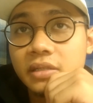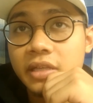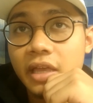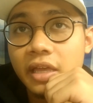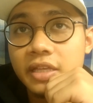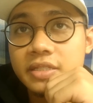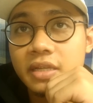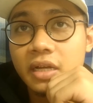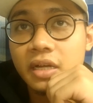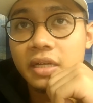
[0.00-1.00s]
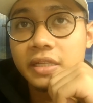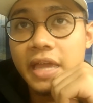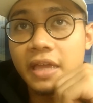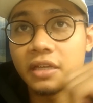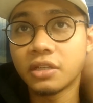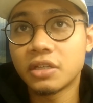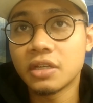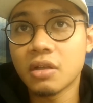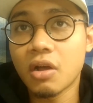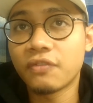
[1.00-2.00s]
There is the
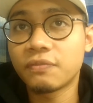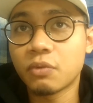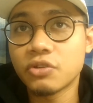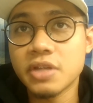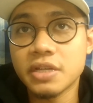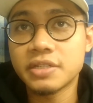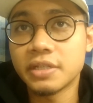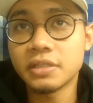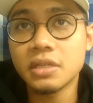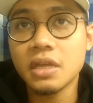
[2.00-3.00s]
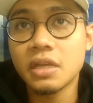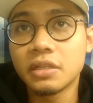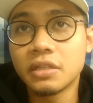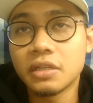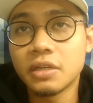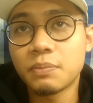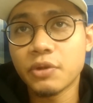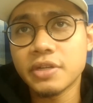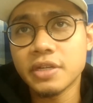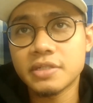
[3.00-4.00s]
angle of projection, the
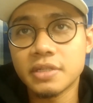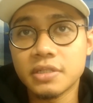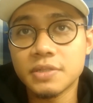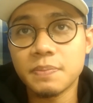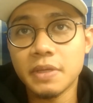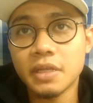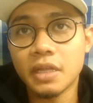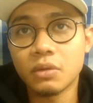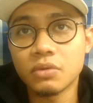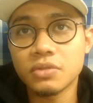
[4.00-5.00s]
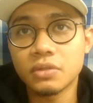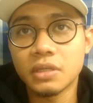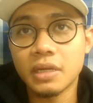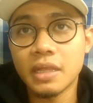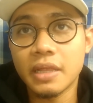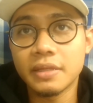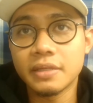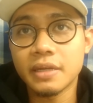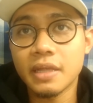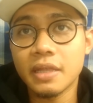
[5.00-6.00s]
projection speed, and also the
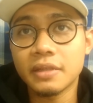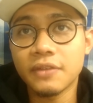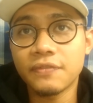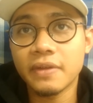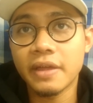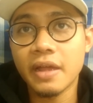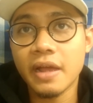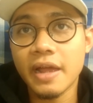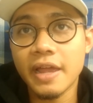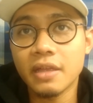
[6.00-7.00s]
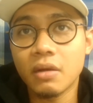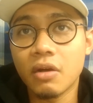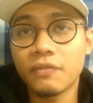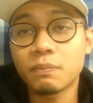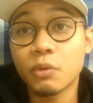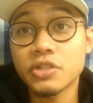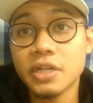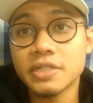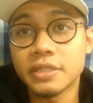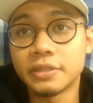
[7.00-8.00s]
relative height of
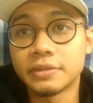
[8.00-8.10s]
projection.